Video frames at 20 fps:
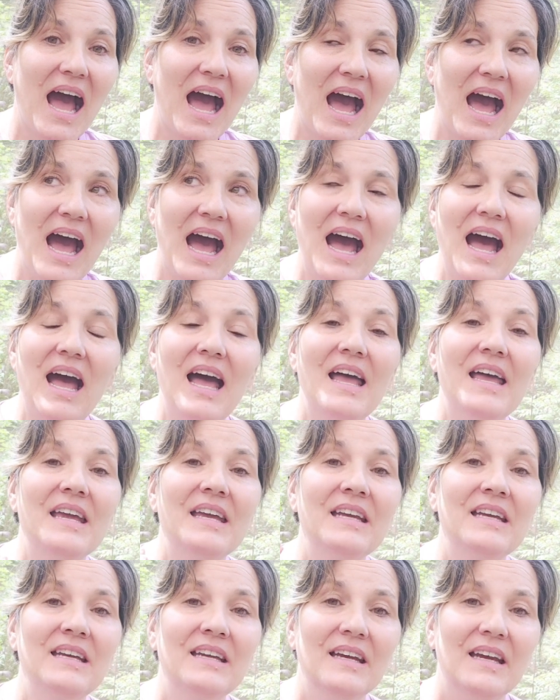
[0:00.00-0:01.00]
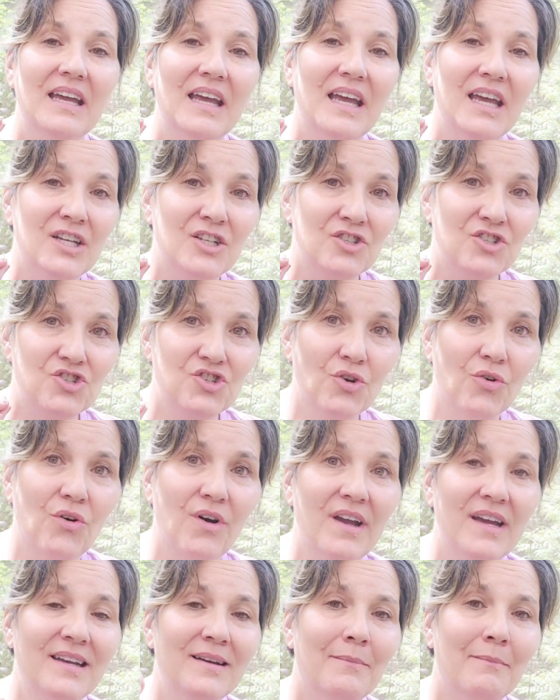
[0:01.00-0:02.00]
I
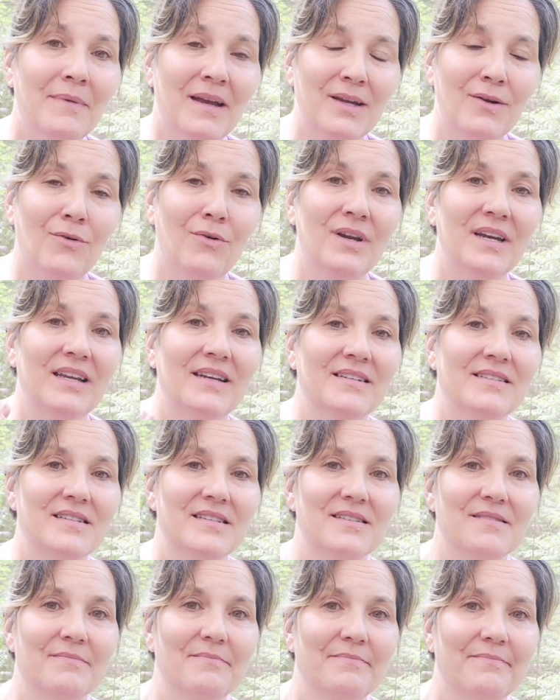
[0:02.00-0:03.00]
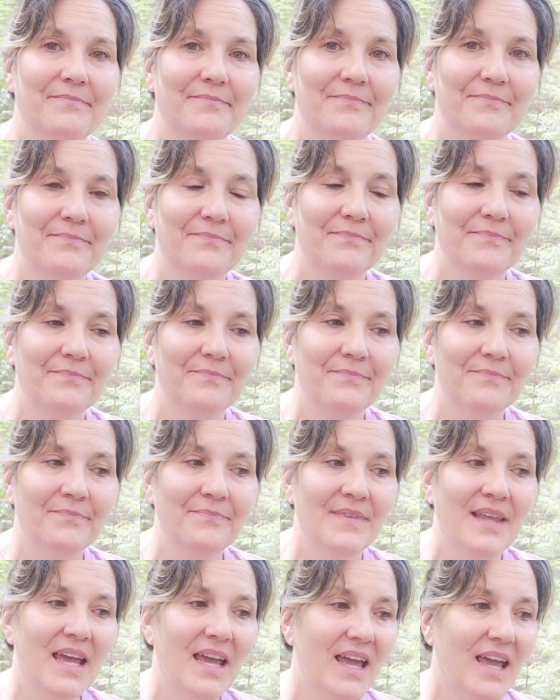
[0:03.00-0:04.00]
enjoy my audience,
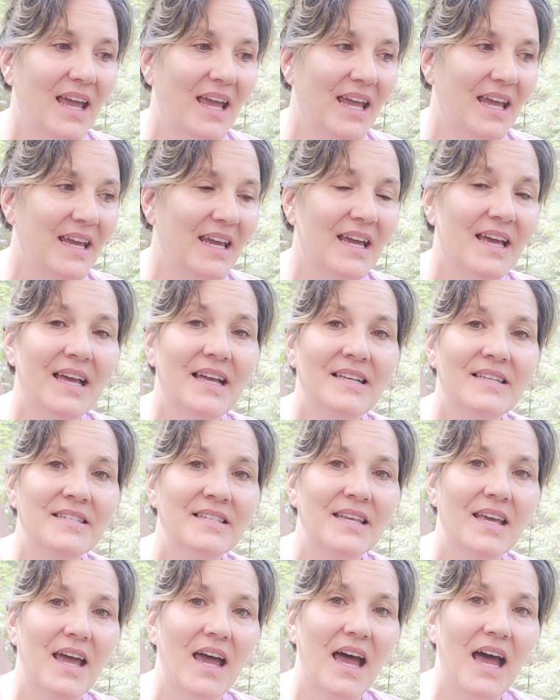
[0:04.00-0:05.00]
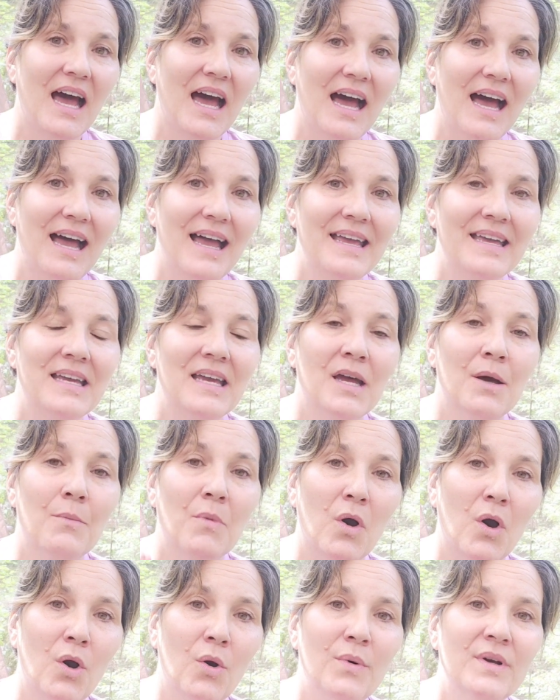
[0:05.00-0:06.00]
and I am
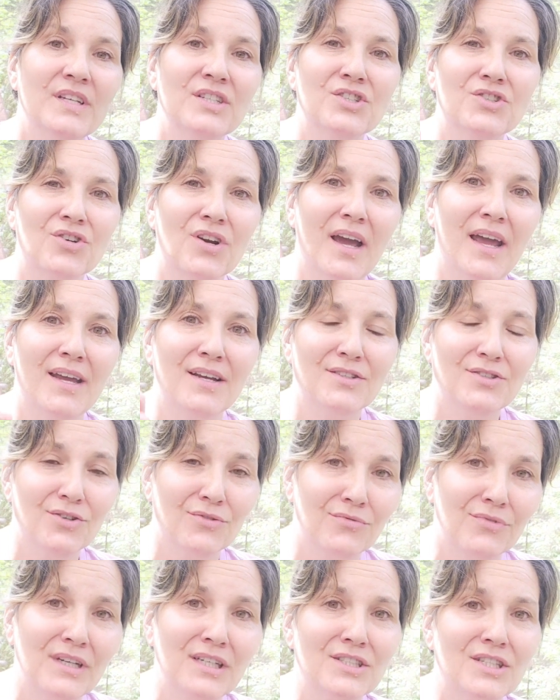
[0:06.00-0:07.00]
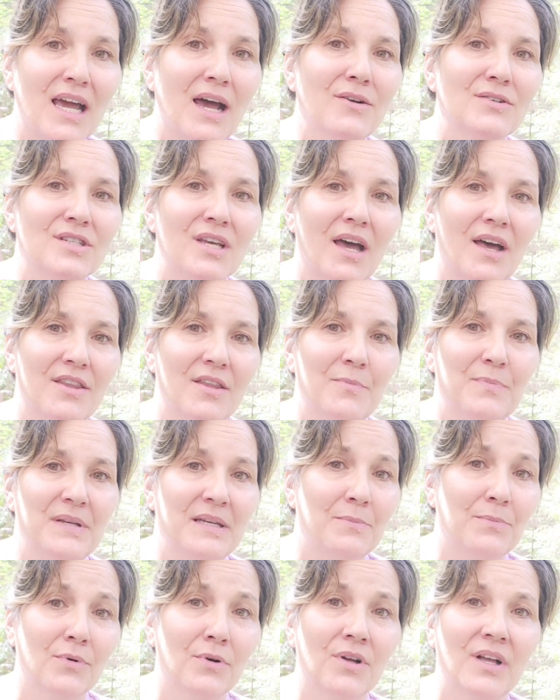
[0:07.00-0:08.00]
always trying to reach out to other
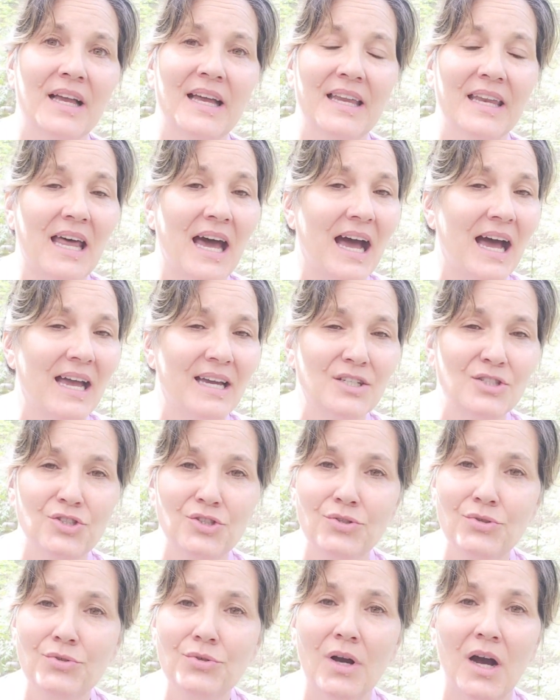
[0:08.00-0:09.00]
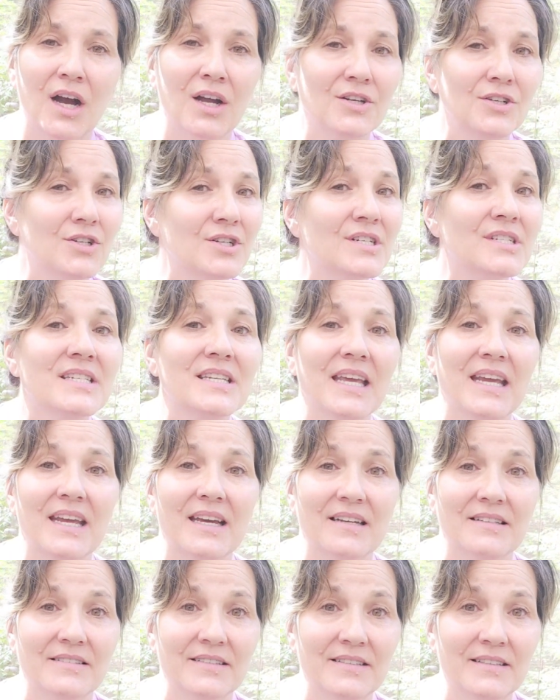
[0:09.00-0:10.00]
people, and I do
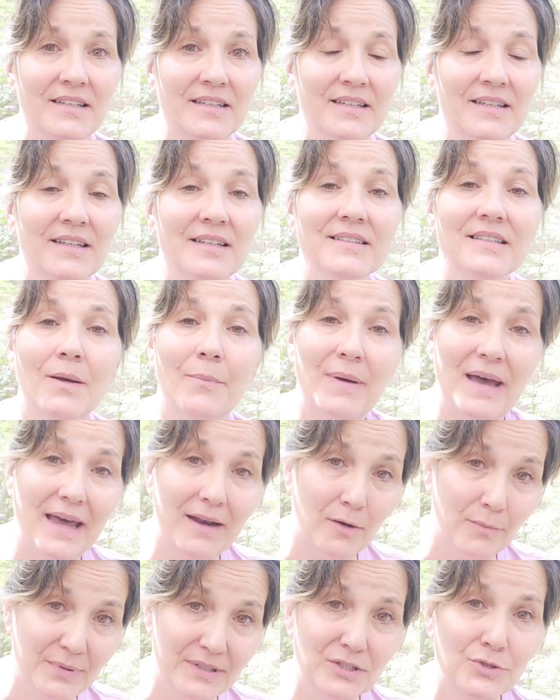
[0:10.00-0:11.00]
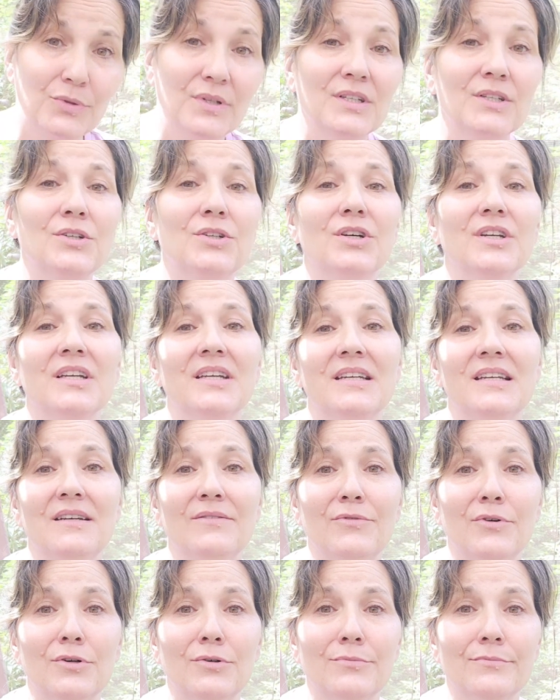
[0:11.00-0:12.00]
understand the battle between good and
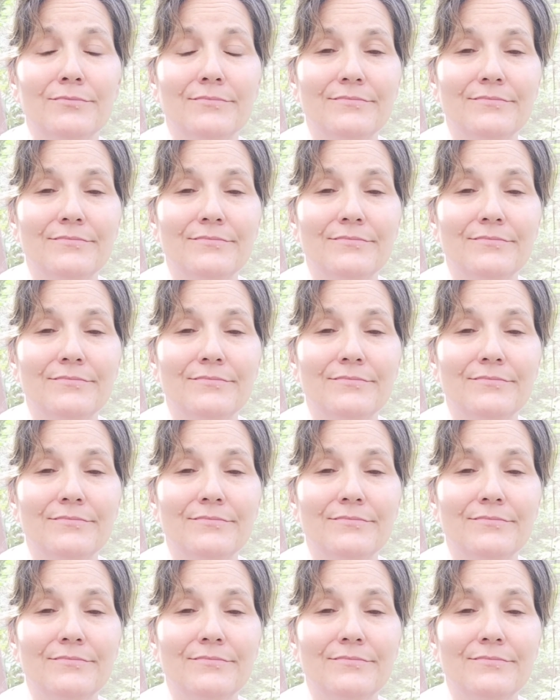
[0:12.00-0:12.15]
evil.